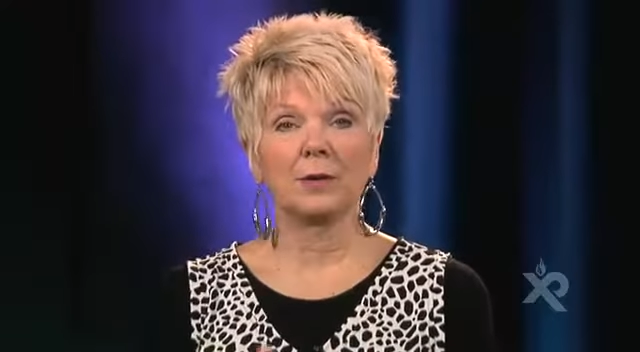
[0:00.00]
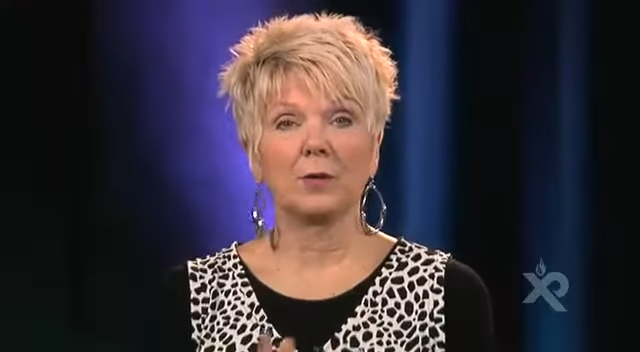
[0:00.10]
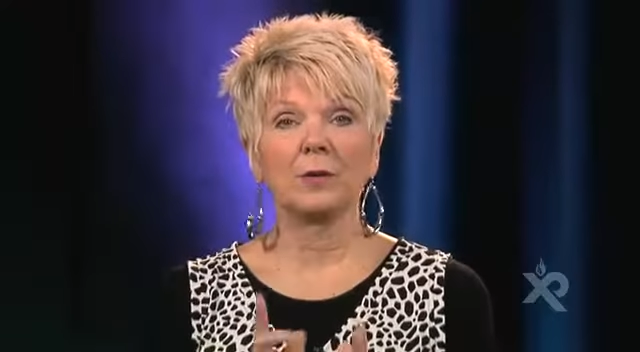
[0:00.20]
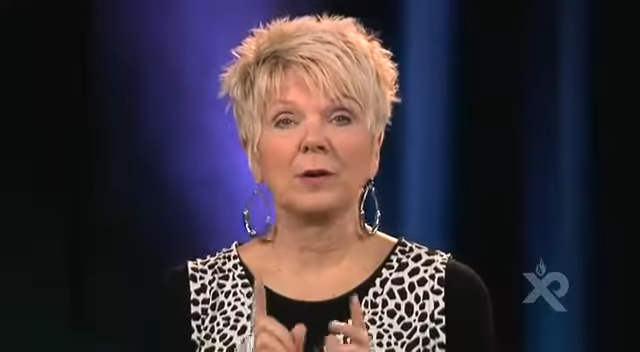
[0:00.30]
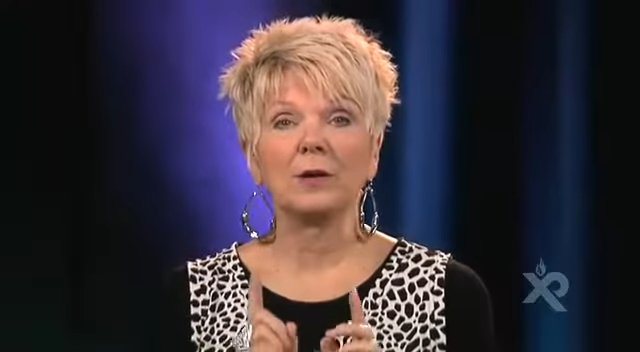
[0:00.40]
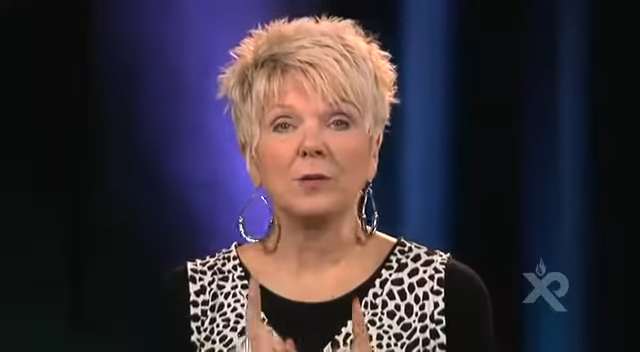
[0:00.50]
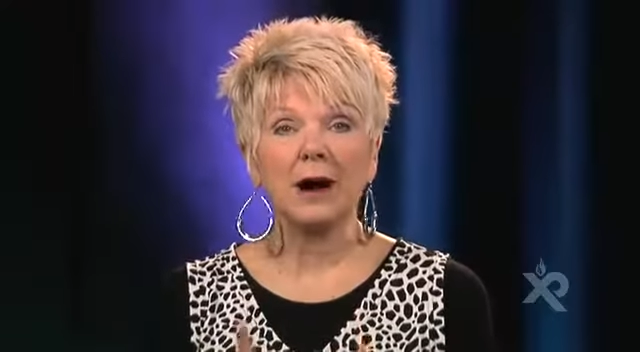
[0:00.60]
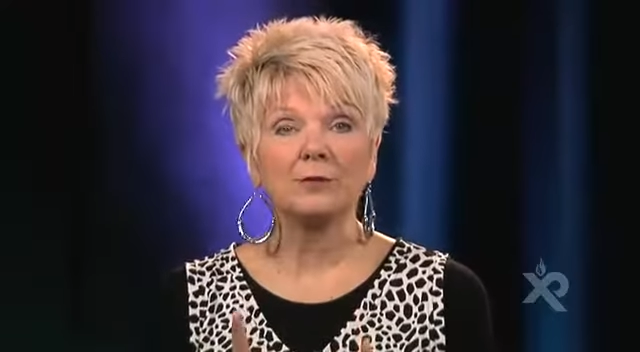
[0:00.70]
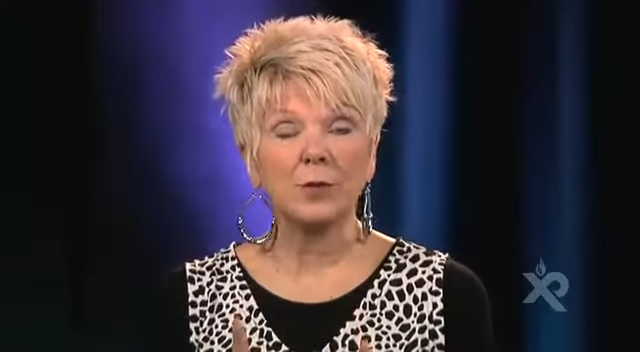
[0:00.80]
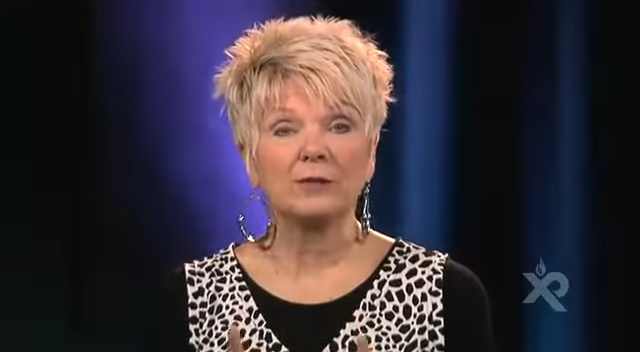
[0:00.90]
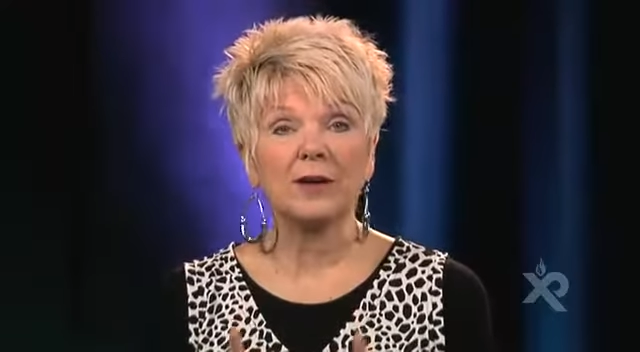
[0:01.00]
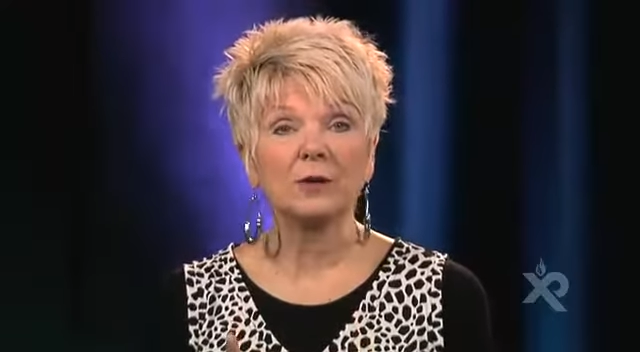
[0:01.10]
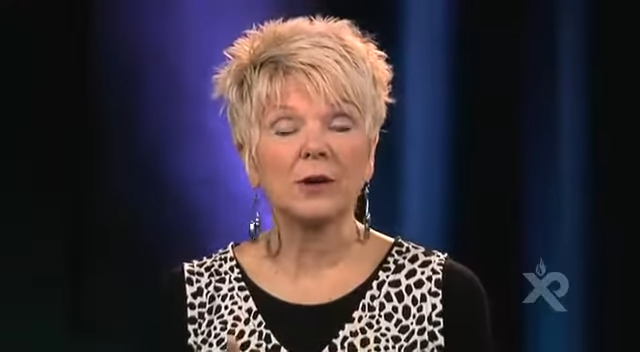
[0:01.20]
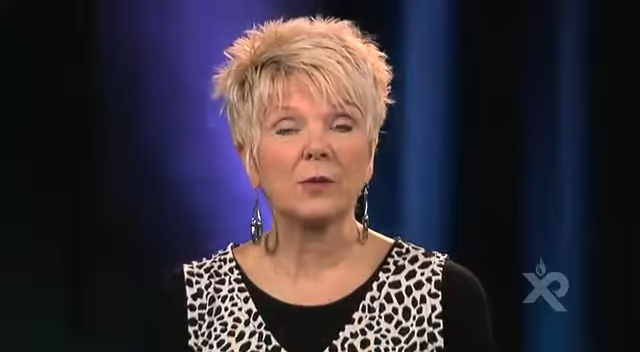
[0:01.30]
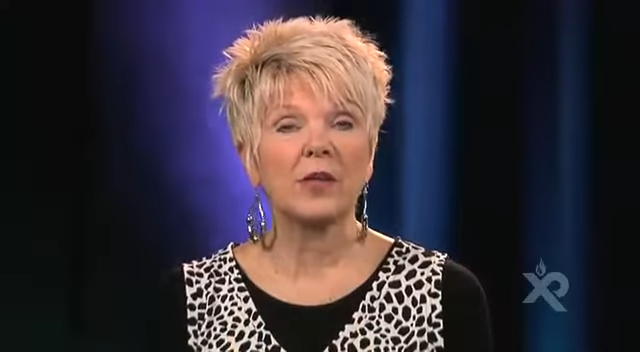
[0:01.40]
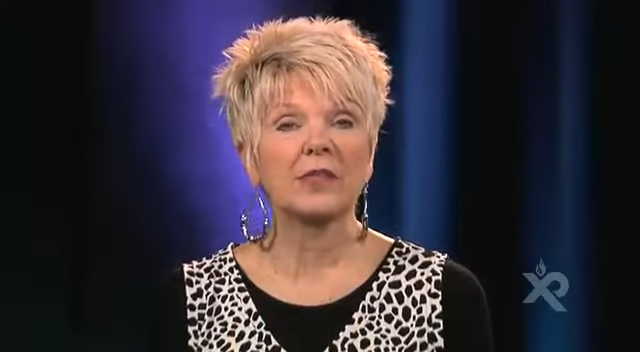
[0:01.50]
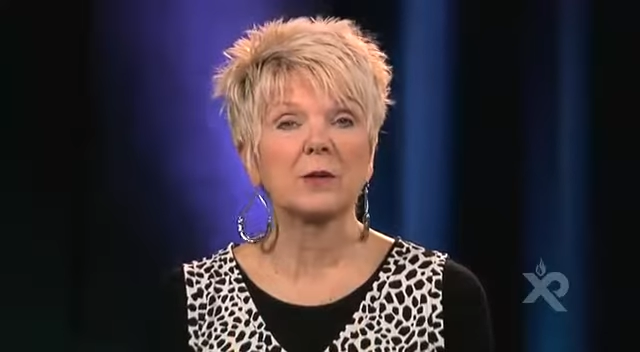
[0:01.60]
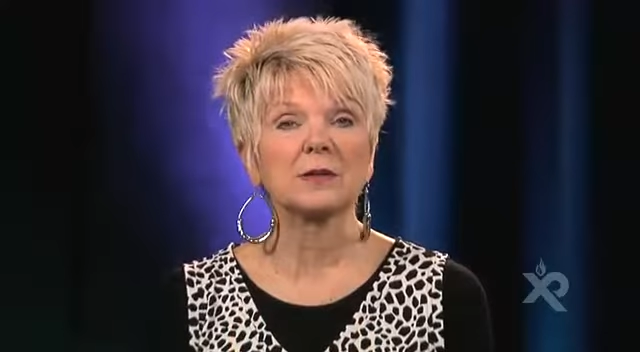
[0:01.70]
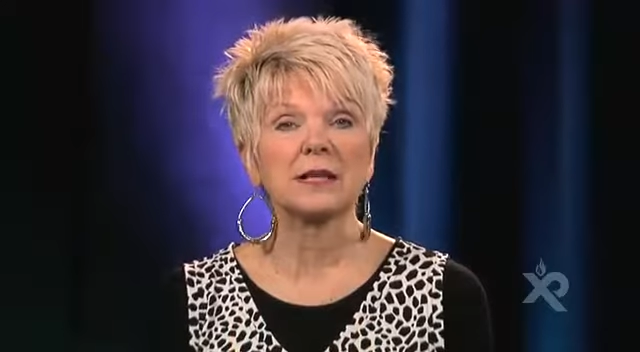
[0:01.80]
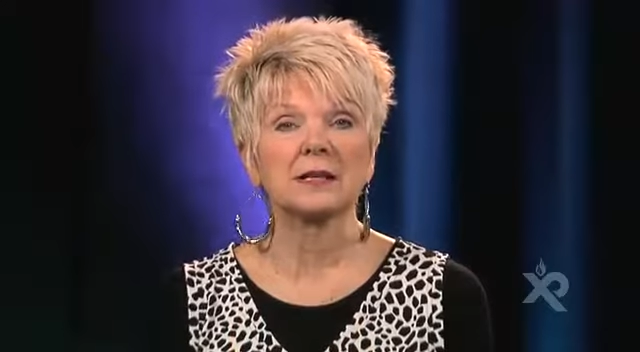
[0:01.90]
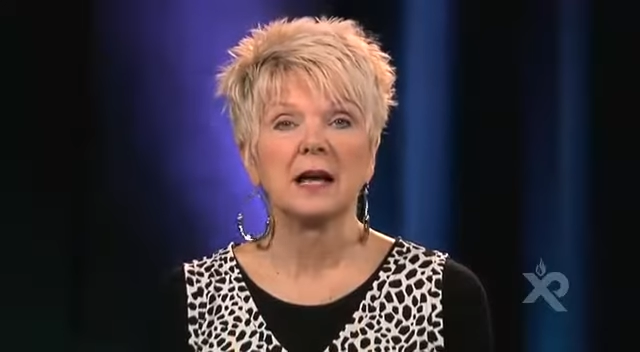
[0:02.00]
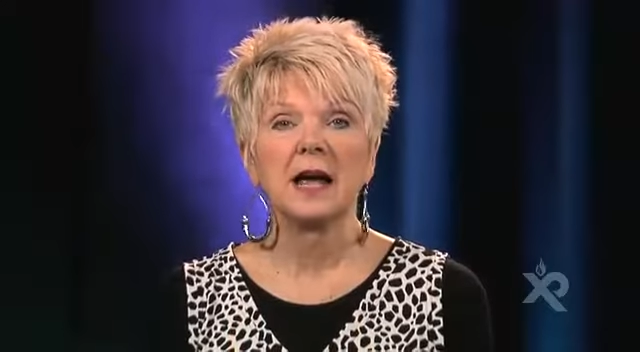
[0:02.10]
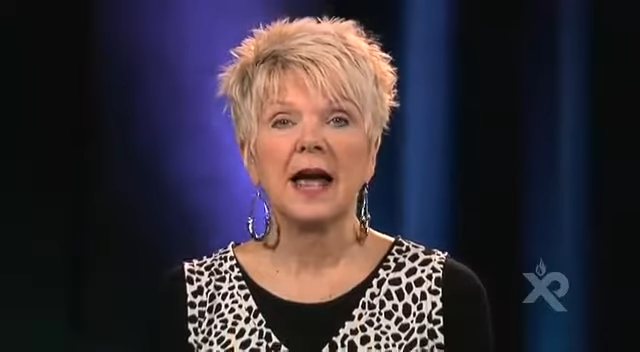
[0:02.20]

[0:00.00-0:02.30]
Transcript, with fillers: But when we arrived, we found out that there was an